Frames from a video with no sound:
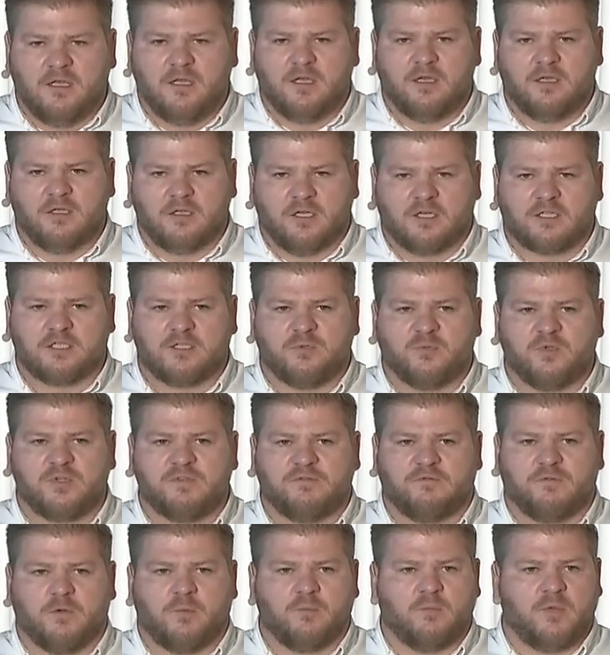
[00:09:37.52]
customers
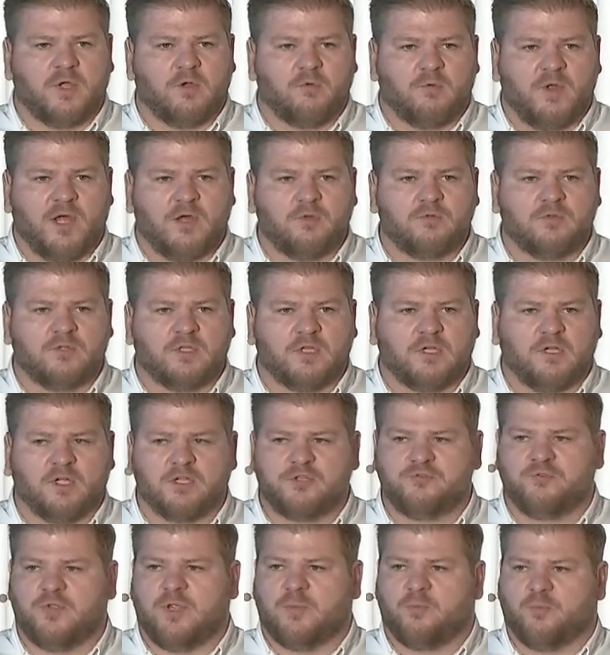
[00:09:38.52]
from around the
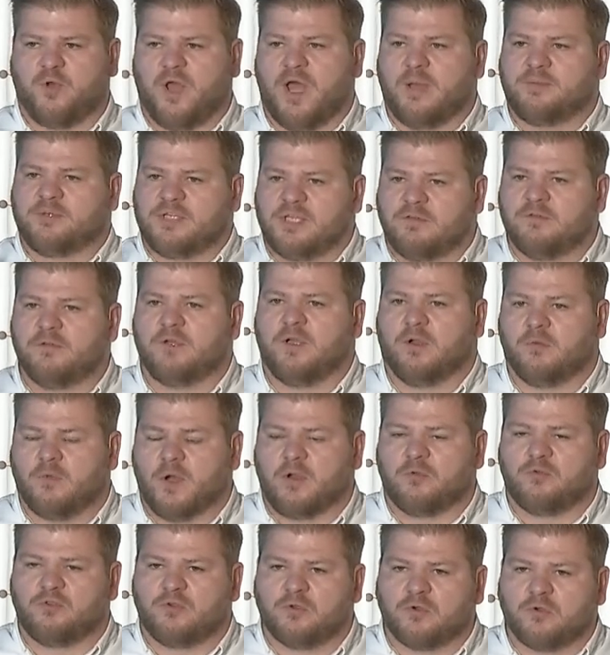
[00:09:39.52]
country and perhaps even
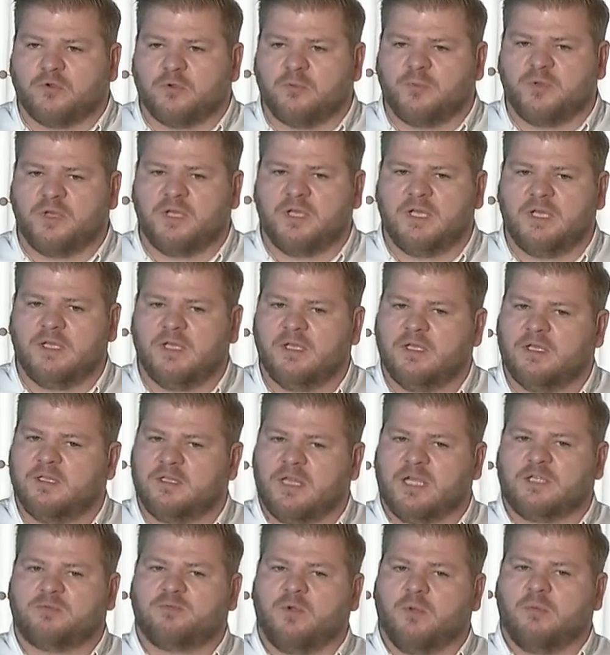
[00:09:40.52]
around Europe,
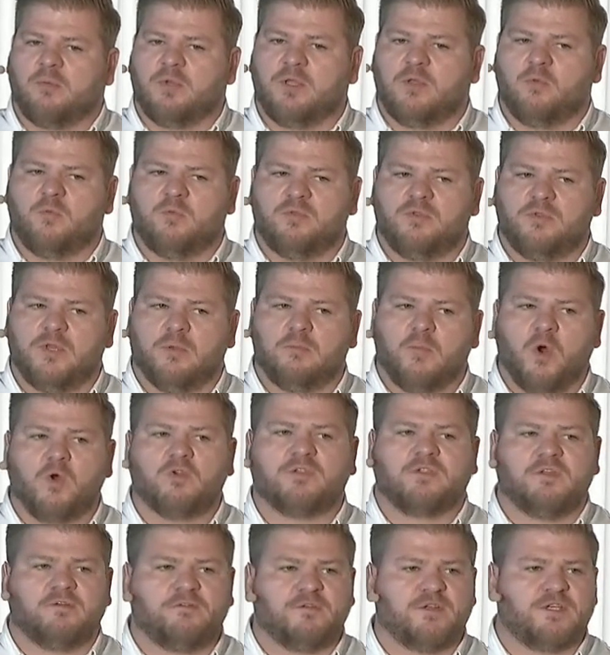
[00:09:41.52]
that's probably the
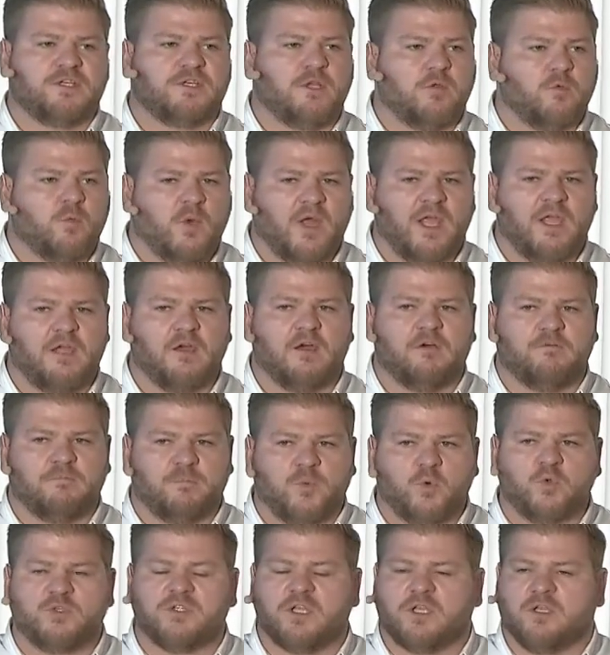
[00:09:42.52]
most efficient way of
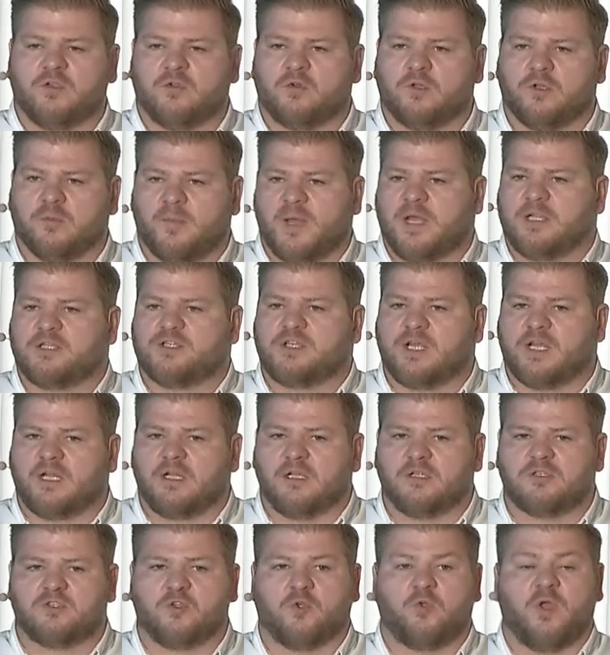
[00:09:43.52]
boosting your demand channel,
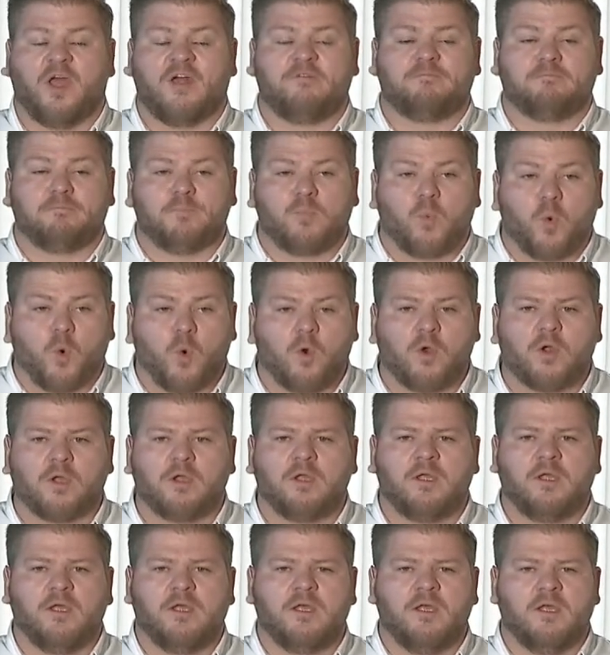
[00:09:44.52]
so you have more
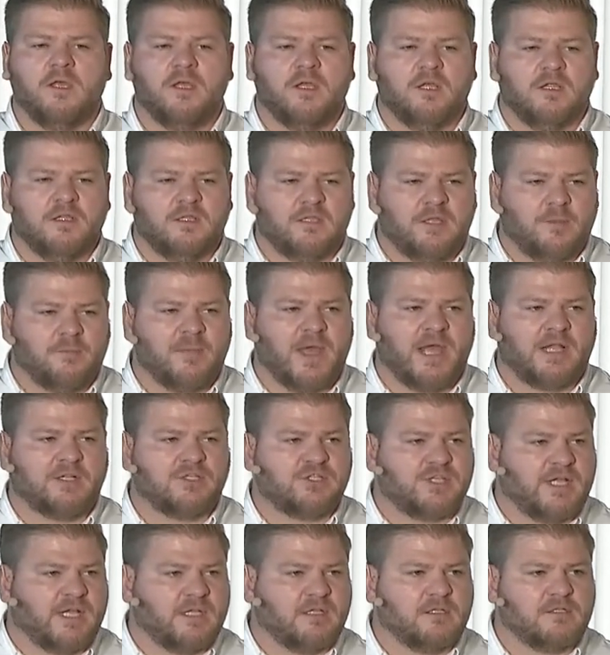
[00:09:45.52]
demand
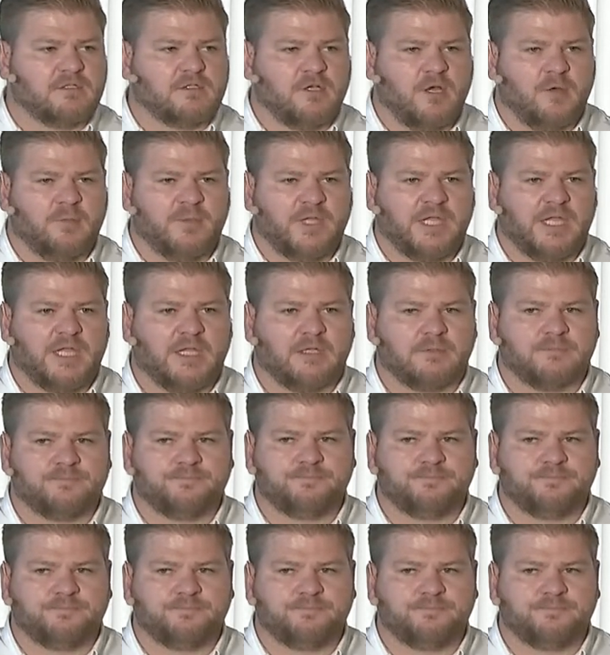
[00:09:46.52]
channels coming in.